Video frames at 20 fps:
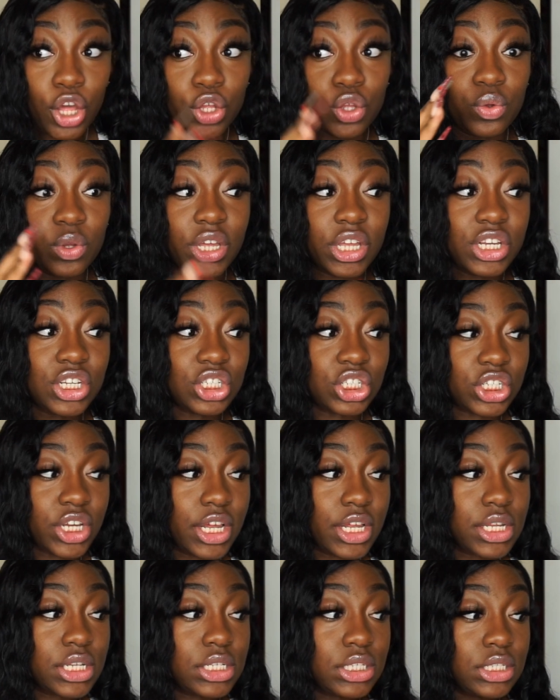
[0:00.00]
You can
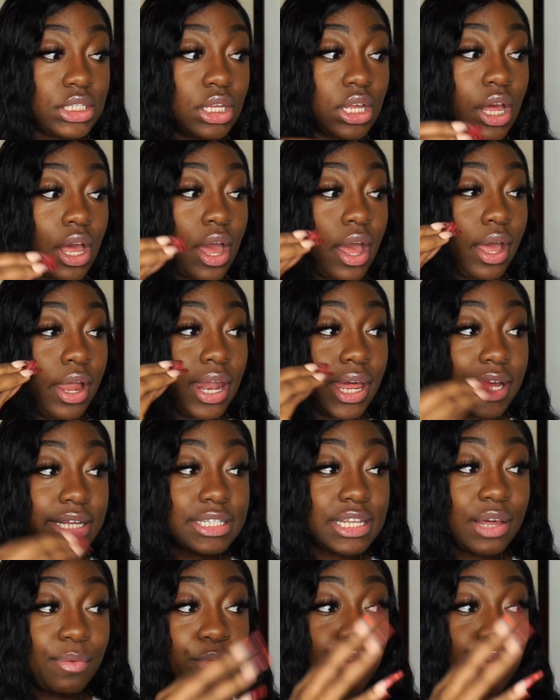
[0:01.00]
just, like I said,